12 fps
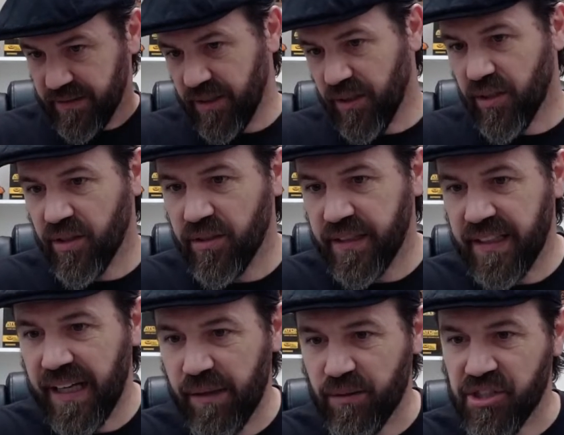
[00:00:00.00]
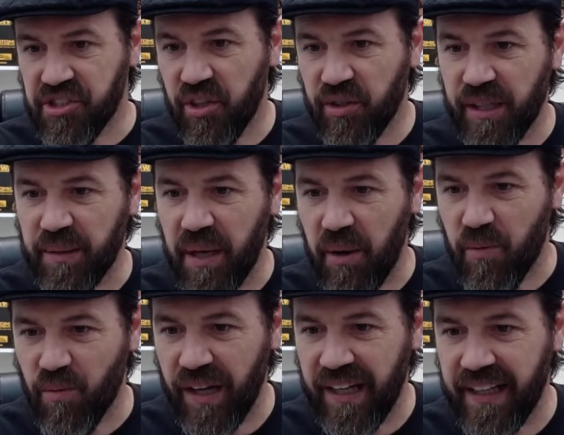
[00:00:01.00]
Earl and Ira showed up. All
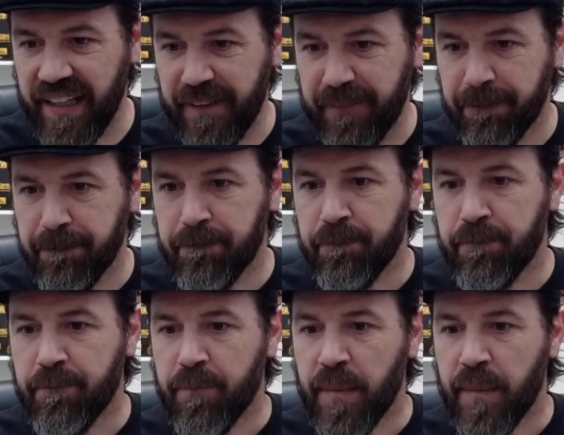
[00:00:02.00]
right. All right.